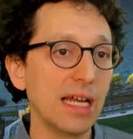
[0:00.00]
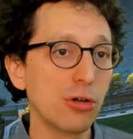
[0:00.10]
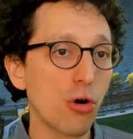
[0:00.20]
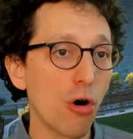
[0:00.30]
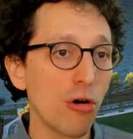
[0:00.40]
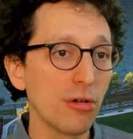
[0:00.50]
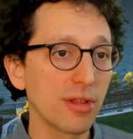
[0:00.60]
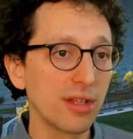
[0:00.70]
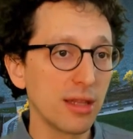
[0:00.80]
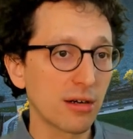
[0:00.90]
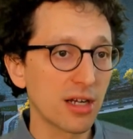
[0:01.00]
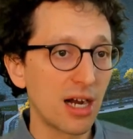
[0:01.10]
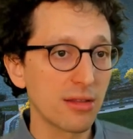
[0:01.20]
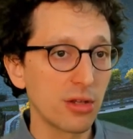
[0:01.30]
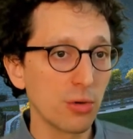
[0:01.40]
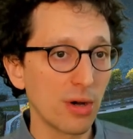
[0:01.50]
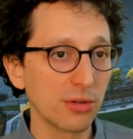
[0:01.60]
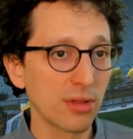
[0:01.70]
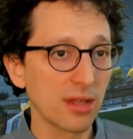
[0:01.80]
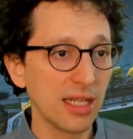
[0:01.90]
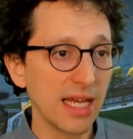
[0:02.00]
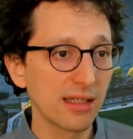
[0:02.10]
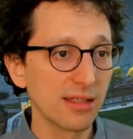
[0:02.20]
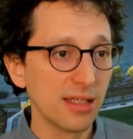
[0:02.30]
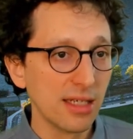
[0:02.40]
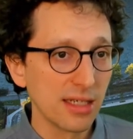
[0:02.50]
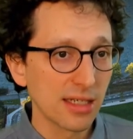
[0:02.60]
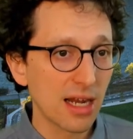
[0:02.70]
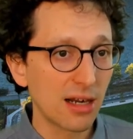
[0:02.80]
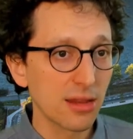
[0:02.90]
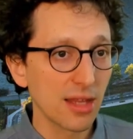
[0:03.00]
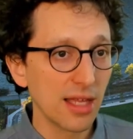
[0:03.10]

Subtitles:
Goals, these are cards that you want to select. Cards